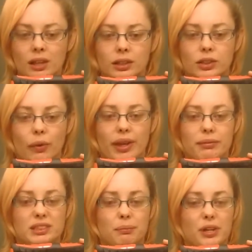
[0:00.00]
so it
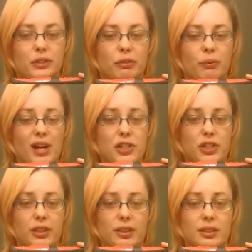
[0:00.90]
was a bunch of
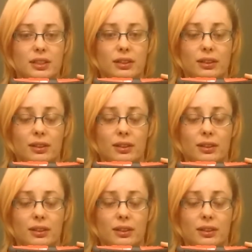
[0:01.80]
questions to